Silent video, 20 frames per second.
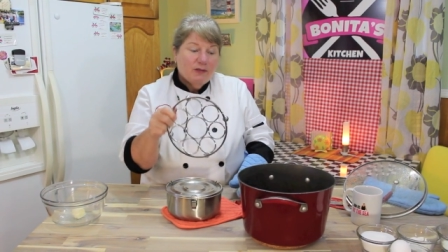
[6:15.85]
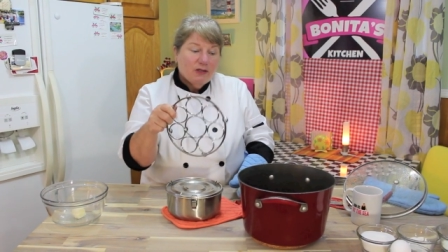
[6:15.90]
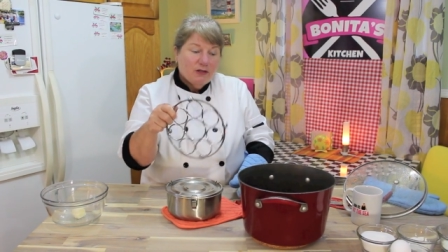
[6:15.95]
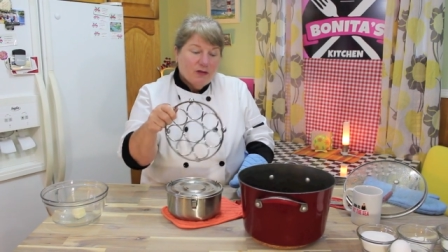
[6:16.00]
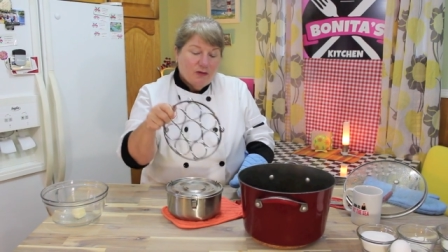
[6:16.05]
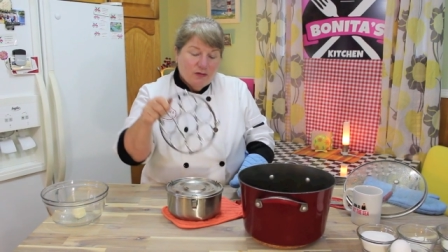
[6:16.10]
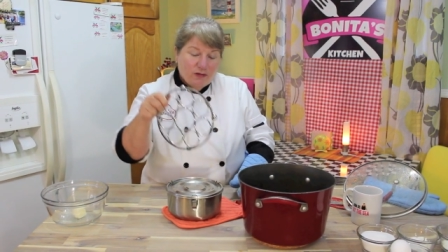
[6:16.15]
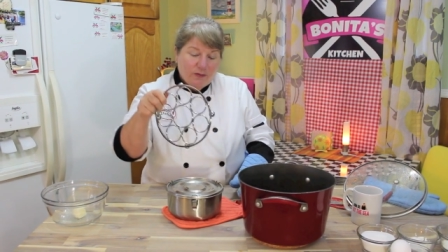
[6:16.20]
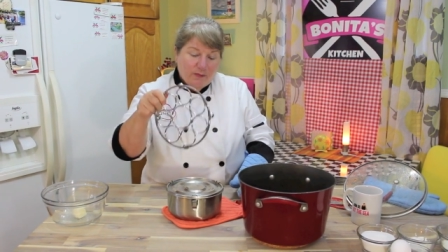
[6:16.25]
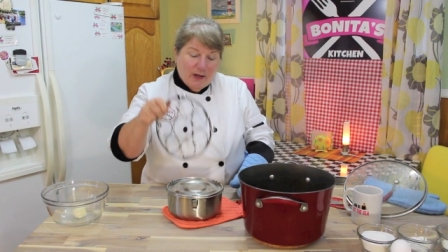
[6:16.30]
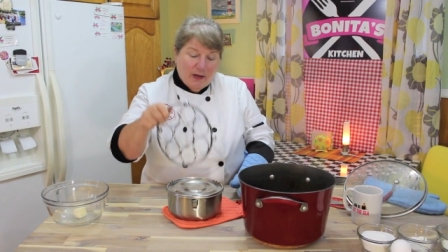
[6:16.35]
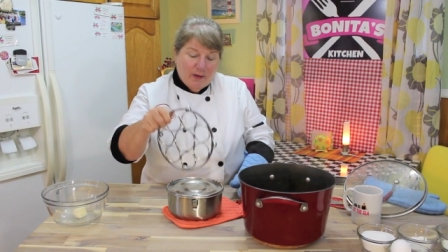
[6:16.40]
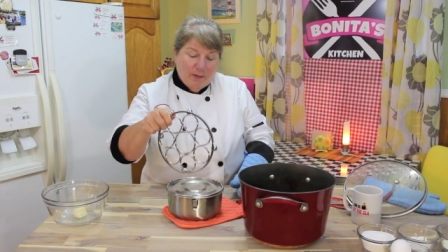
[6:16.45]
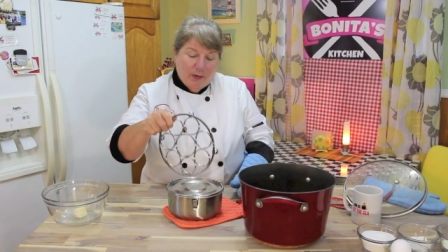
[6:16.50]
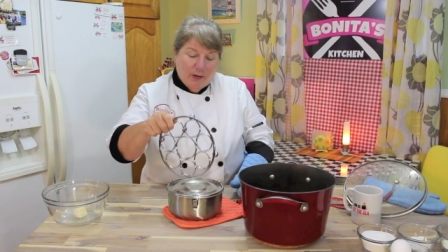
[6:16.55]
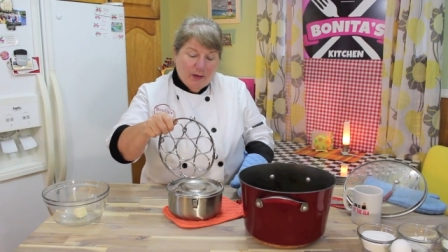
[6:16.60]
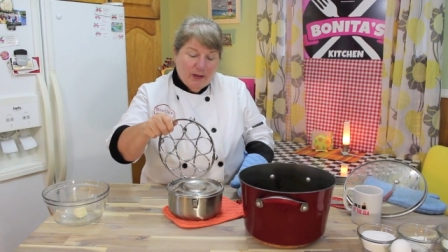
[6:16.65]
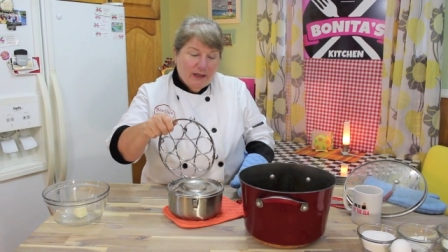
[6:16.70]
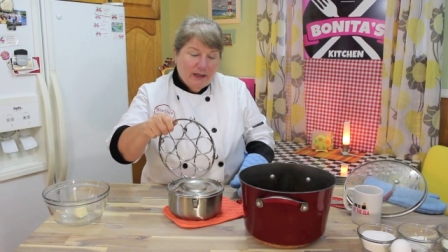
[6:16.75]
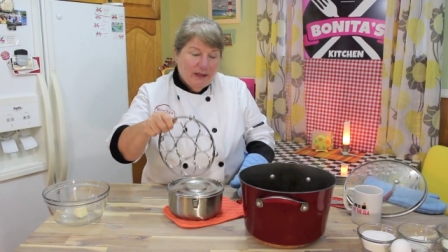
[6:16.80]
so as my
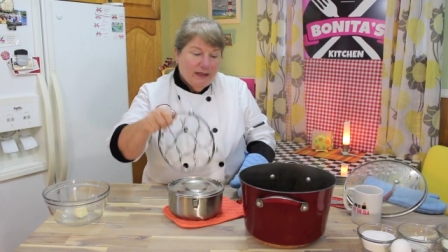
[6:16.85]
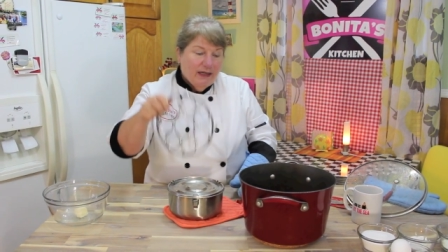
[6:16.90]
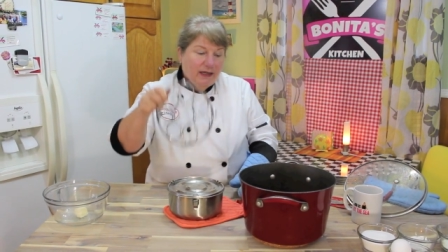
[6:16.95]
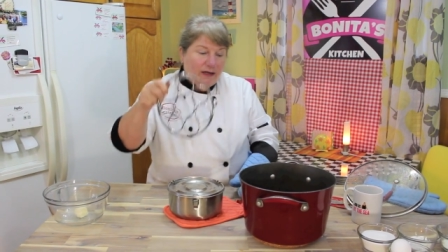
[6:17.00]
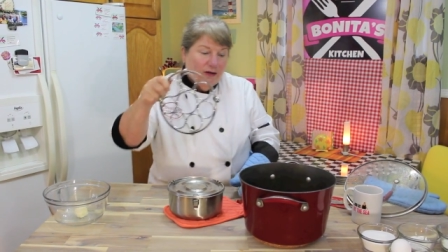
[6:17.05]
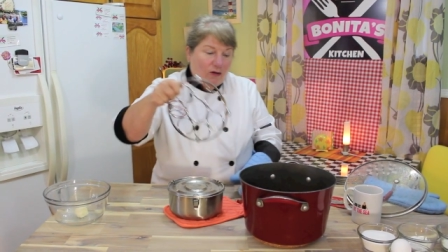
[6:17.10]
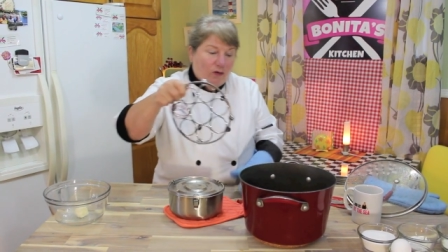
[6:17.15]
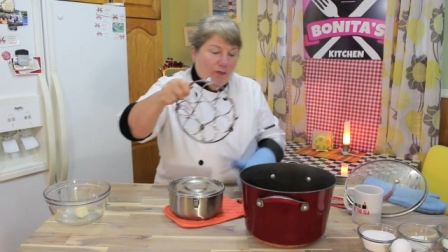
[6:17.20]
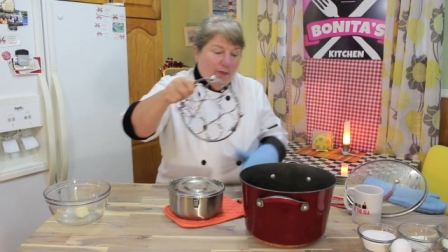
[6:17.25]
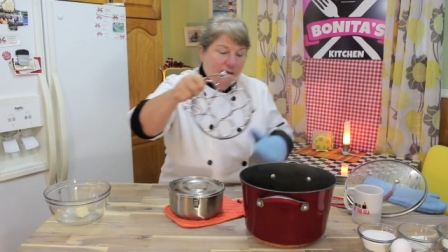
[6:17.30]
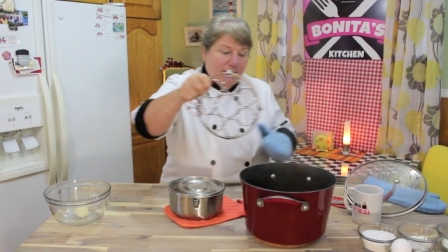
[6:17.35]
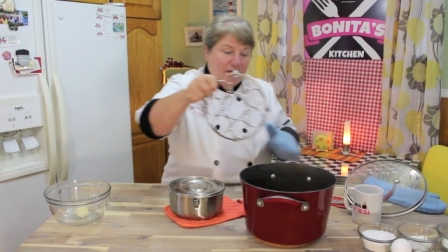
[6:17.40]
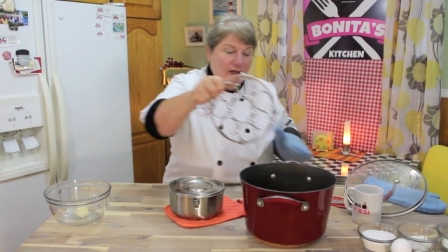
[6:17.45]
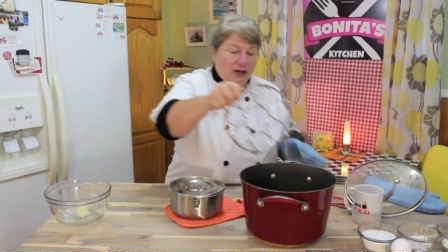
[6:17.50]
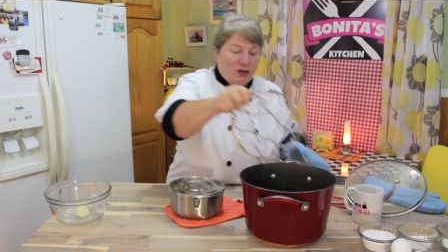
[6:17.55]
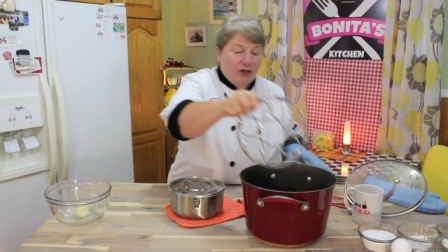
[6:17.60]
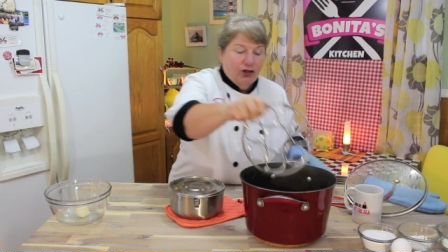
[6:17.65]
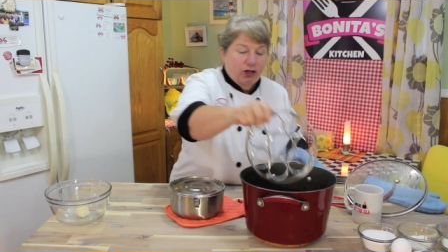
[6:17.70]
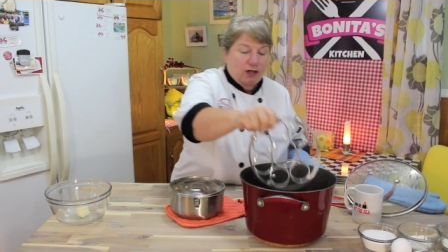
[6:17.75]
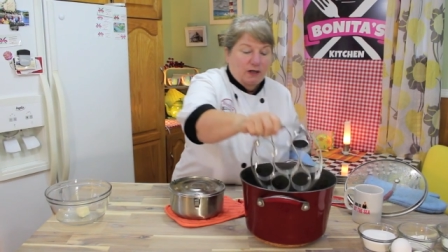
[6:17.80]
pudding tin don't be
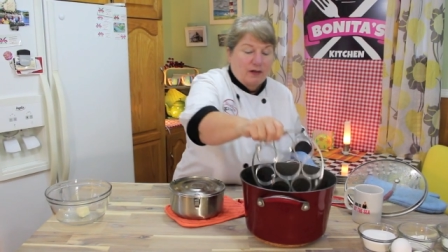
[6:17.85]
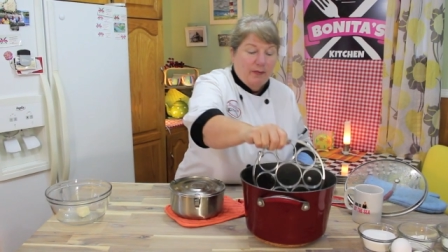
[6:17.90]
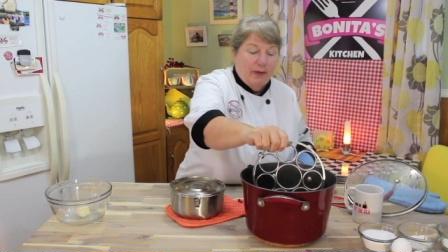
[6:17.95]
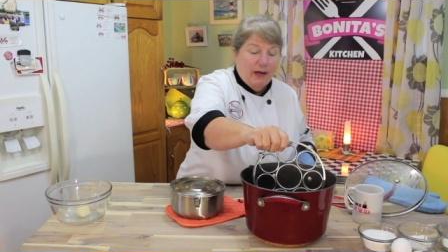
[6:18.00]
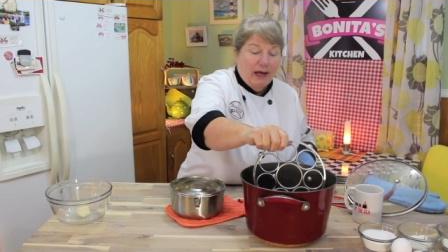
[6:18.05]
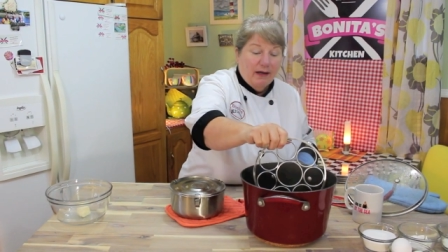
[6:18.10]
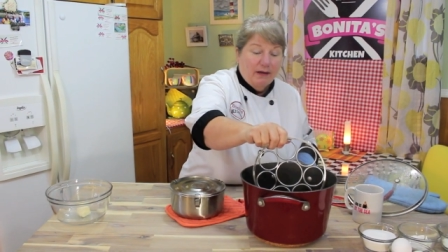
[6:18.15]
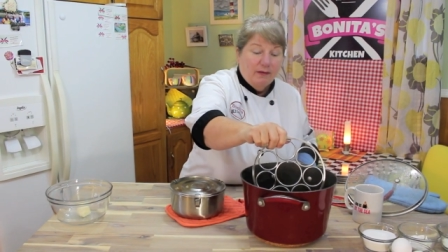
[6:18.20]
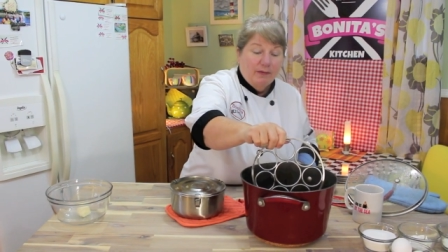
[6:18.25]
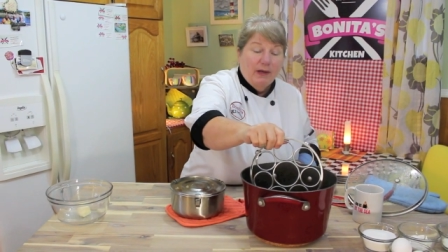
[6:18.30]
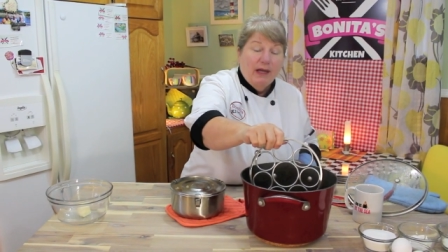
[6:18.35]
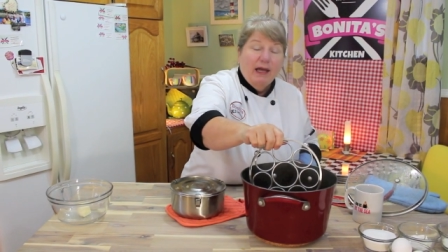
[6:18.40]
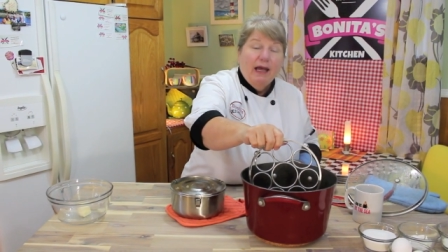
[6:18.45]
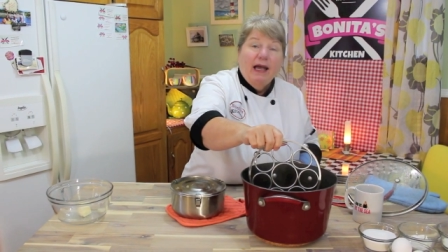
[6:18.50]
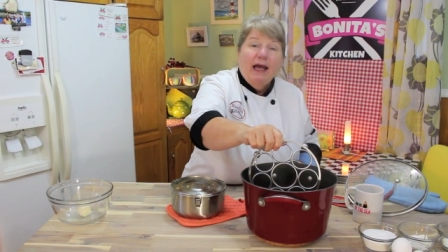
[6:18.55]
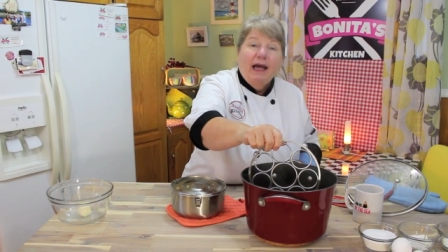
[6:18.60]
touching the bottom